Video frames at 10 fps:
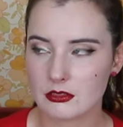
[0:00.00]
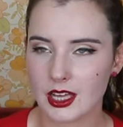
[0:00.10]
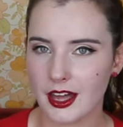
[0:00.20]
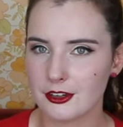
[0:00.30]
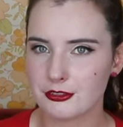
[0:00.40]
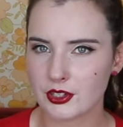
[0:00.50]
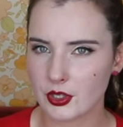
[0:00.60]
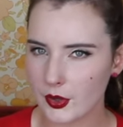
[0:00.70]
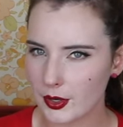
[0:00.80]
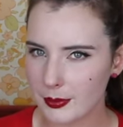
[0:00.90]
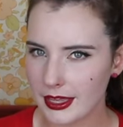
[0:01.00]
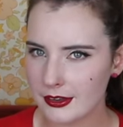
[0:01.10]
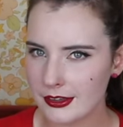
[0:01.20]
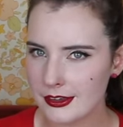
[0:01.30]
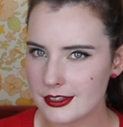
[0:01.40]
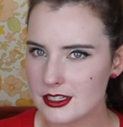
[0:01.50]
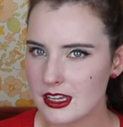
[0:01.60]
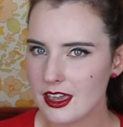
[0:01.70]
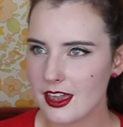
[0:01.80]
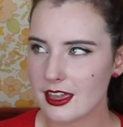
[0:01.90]
kind of forgot about it,
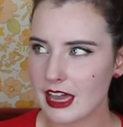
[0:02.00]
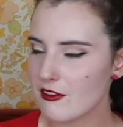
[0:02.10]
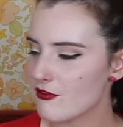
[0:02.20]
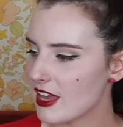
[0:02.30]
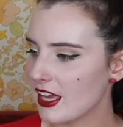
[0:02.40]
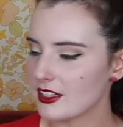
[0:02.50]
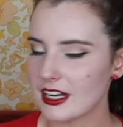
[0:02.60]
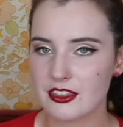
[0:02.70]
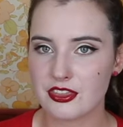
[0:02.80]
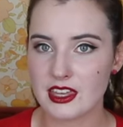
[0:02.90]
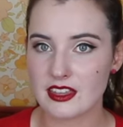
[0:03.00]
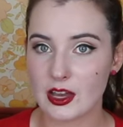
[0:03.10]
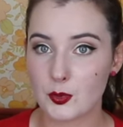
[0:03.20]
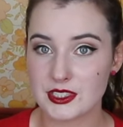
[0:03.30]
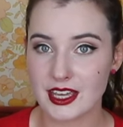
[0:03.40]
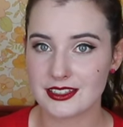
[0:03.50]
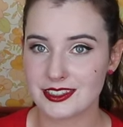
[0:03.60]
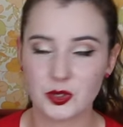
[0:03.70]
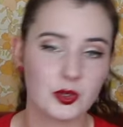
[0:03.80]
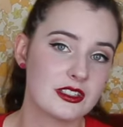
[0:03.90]
haven't found anything that was as
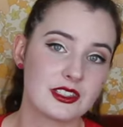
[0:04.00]
good,